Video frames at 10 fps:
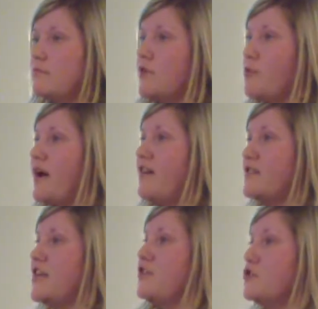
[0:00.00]
You're buying
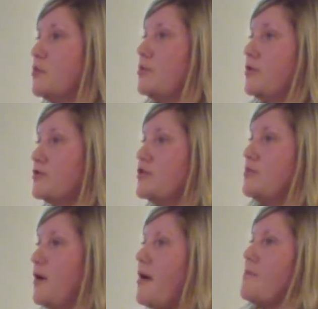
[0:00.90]
tangible
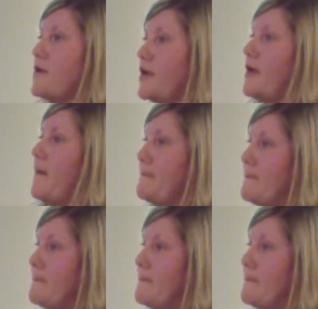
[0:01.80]
personal property. Yep.